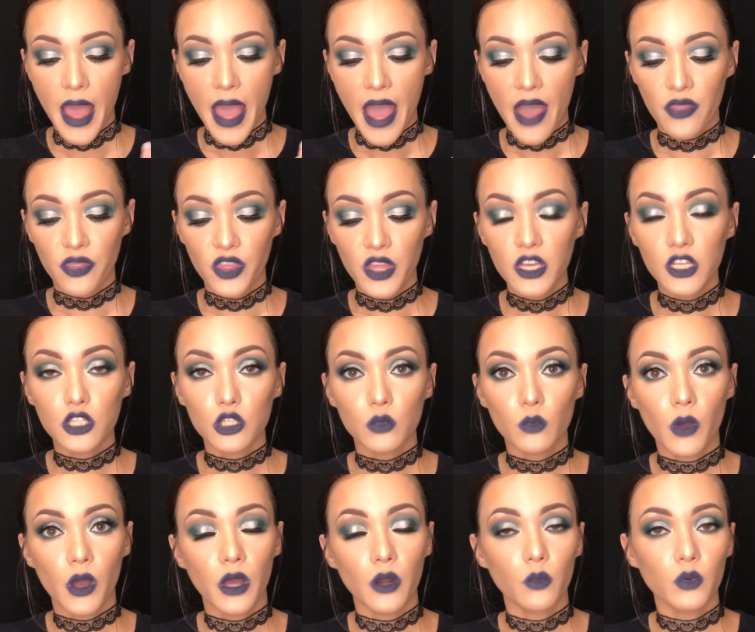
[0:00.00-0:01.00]
And this
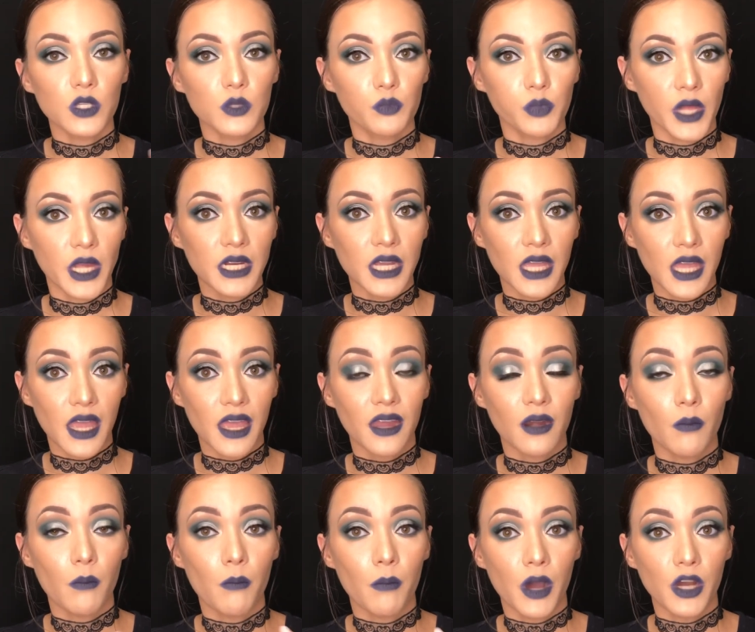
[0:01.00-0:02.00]
one was blending
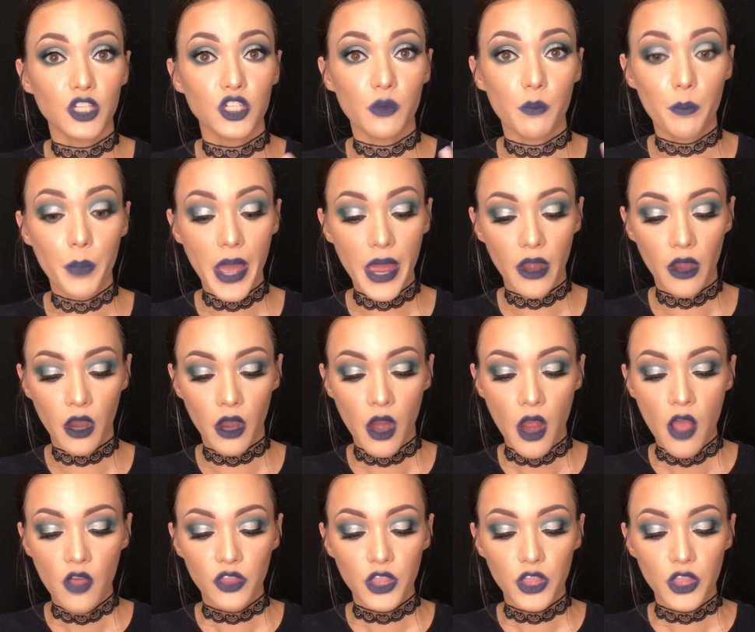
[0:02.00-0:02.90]
in much better.